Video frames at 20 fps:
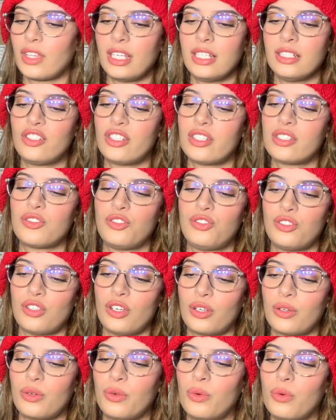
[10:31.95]

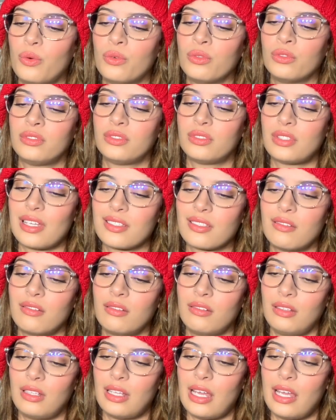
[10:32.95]

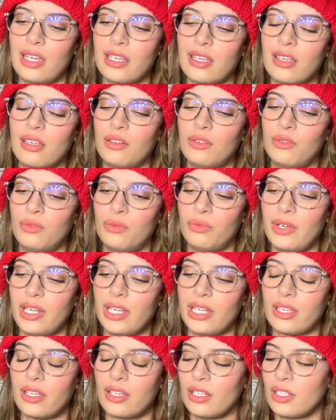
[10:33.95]
doesn't like
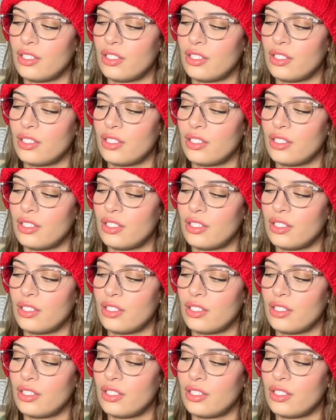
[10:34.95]
Rick,